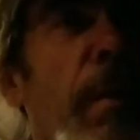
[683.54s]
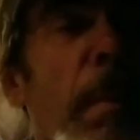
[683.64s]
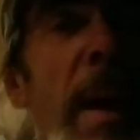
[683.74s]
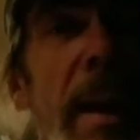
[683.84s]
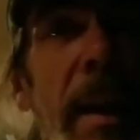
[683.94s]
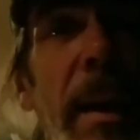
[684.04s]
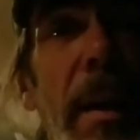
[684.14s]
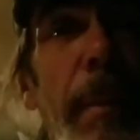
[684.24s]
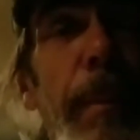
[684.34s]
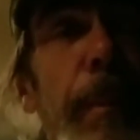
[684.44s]
for mating.
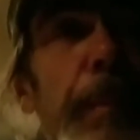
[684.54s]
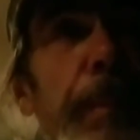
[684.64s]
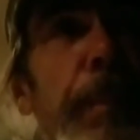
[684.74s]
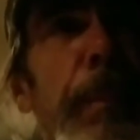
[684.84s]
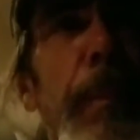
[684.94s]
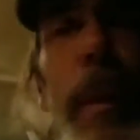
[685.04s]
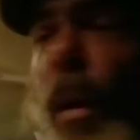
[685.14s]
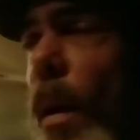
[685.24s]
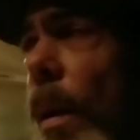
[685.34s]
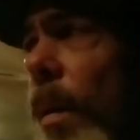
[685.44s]

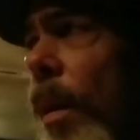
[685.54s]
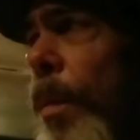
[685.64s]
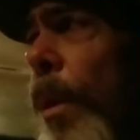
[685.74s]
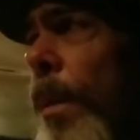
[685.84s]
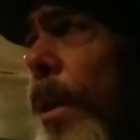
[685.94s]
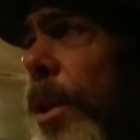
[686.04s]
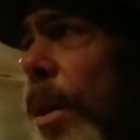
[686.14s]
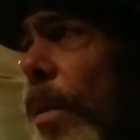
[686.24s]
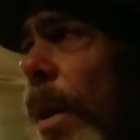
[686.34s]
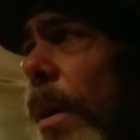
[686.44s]
That's pretty much it,
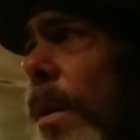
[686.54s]
right?